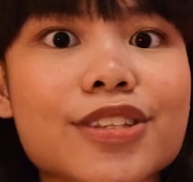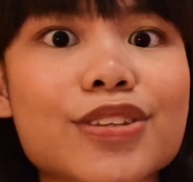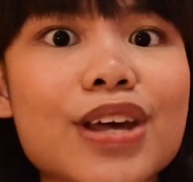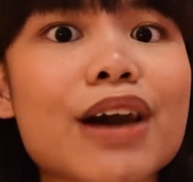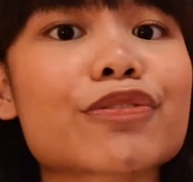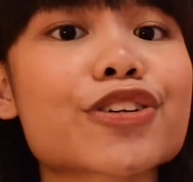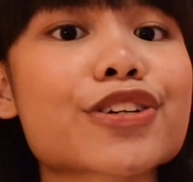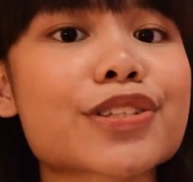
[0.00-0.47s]
So
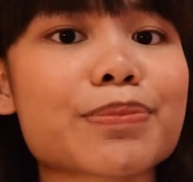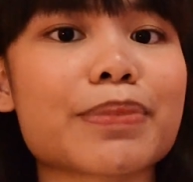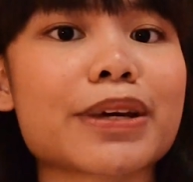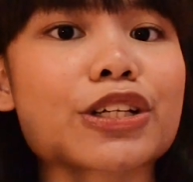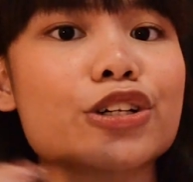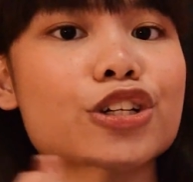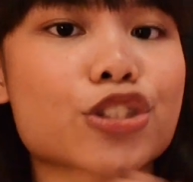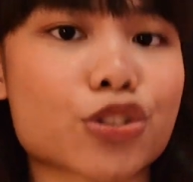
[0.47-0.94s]
after some
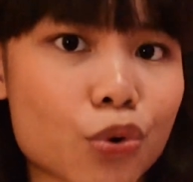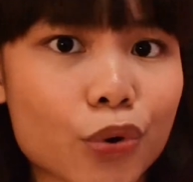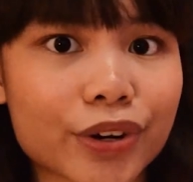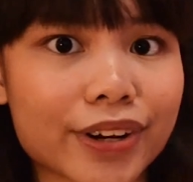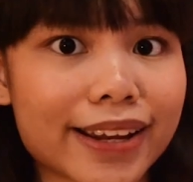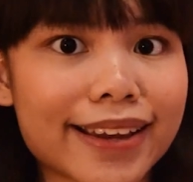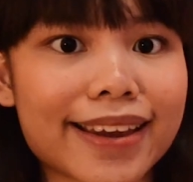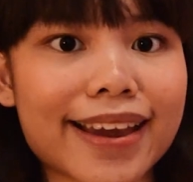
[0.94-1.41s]
major
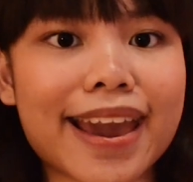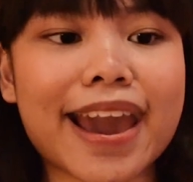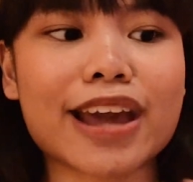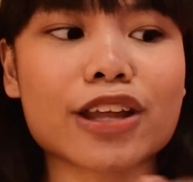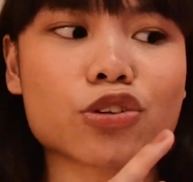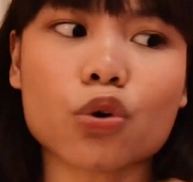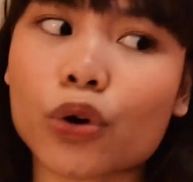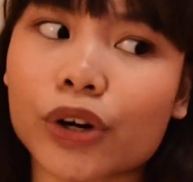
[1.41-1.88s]
sorting
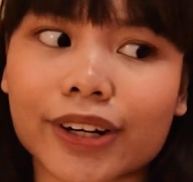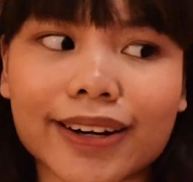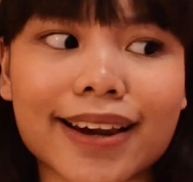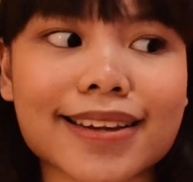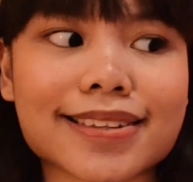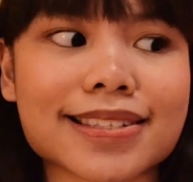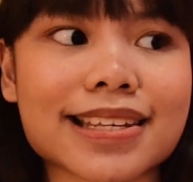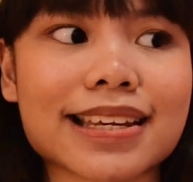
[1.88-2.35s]
and
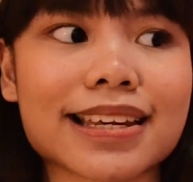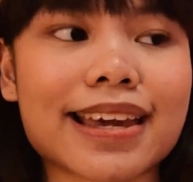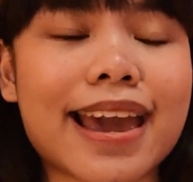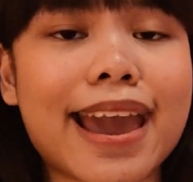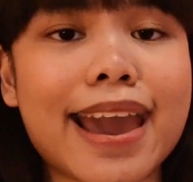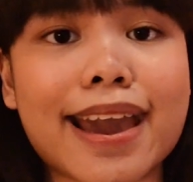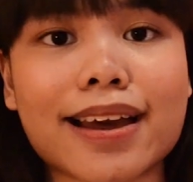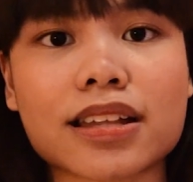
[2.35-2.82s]
organizing
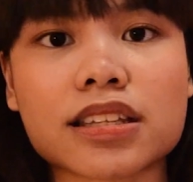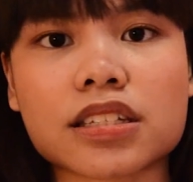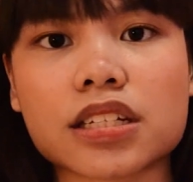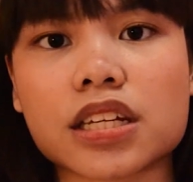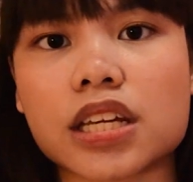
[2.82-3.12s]
and